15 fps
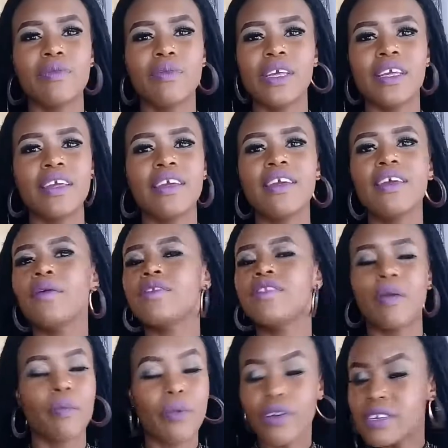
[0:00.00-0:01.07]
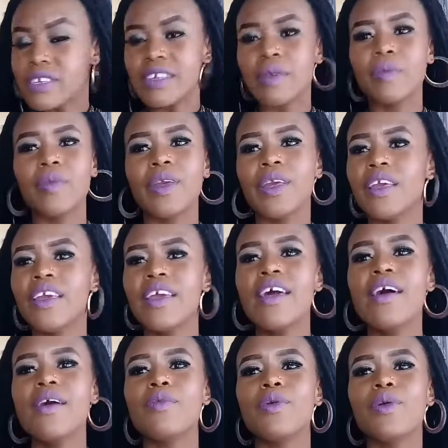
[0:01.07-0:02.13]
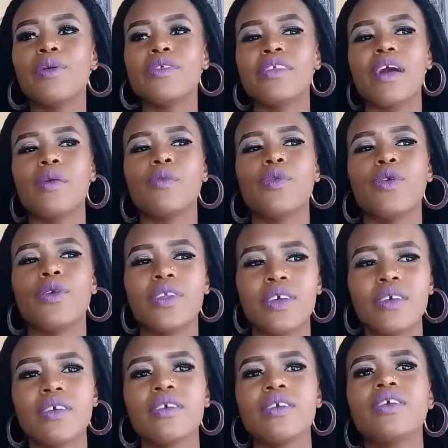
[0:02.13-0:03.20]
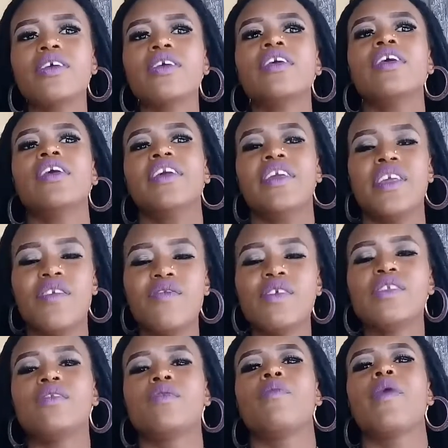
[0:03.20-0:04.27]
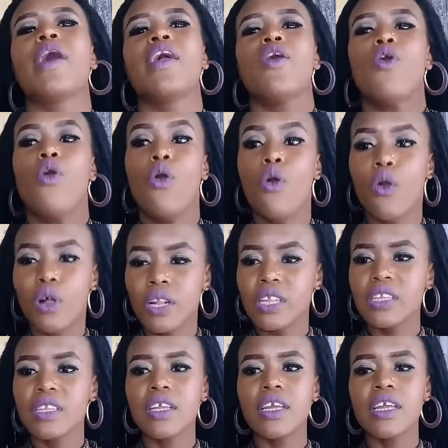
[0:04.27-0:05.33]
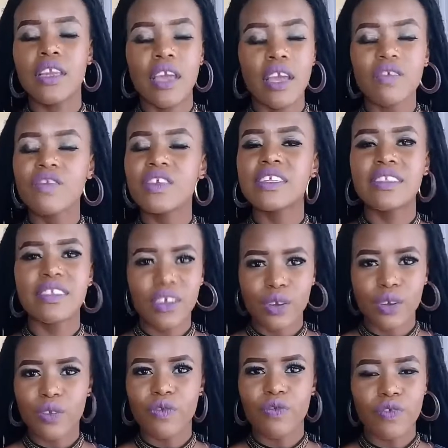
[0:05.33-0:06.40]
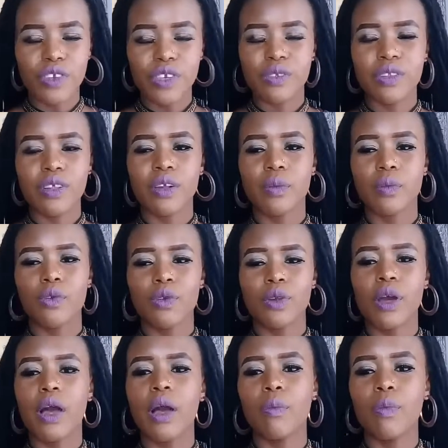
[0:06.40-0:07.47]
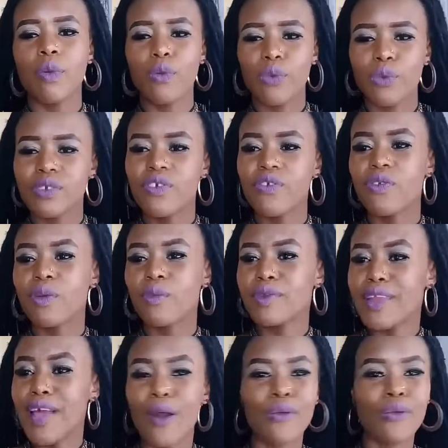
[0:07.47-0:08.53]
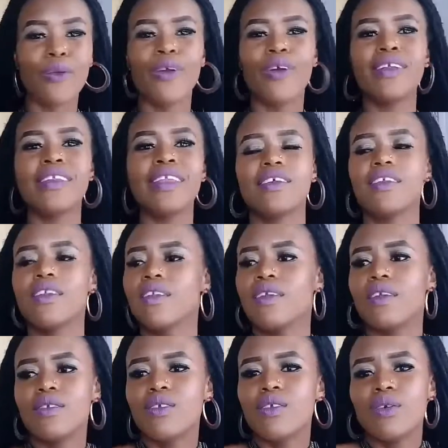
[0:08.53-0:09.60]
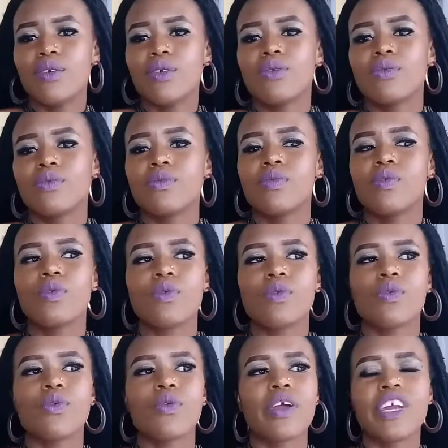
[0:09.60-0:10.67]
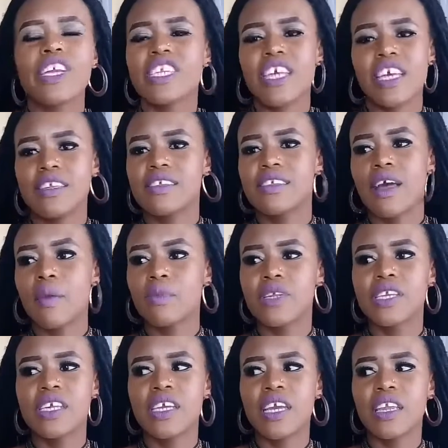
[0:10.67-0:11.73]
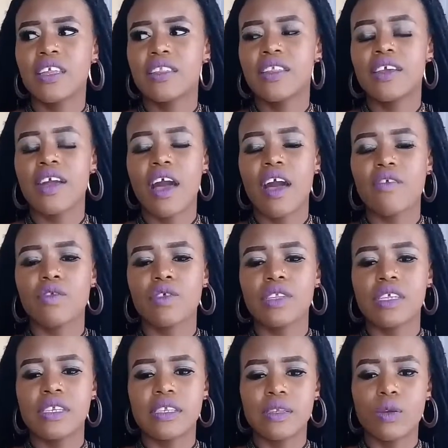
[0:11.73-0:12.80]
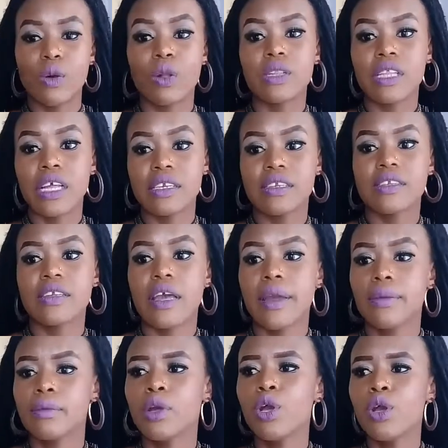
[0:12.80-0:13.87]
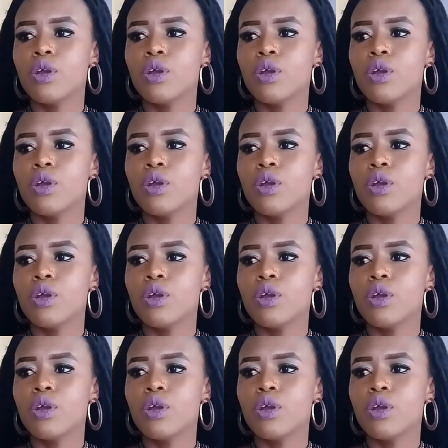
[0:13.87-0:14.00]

in me, supporting me, because I'm gonna give it my all in every single video that I'm gonna upload from now on. You know, quarantine is happening, and I think I have all that time,